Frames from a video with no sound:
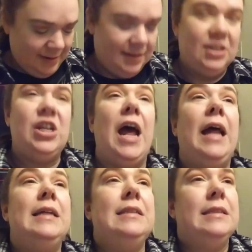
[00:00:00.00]

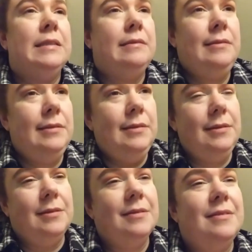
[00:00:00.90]
Jen.
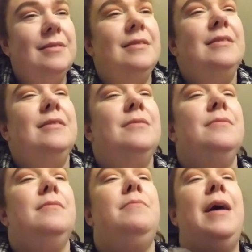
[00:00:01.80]

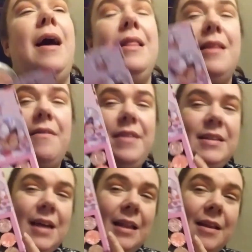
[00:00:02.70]
But I love
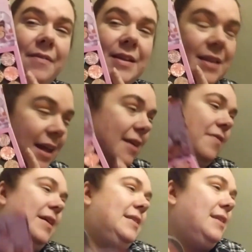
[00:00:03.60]
this, I love this, I love
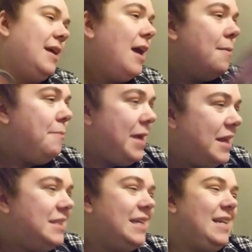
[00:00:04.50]
this. Me
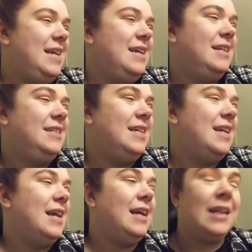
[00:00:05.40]
and Dee Dee
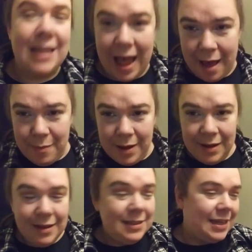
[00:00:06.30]
did a collab
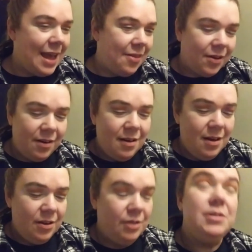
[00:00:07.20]
together
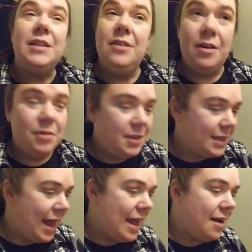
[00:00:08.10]
using those
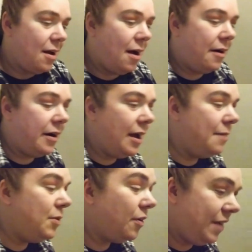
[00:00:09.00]
and our
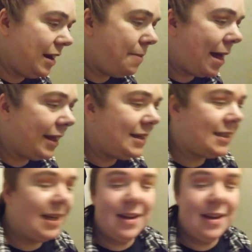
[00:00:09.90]
Norvina palettes.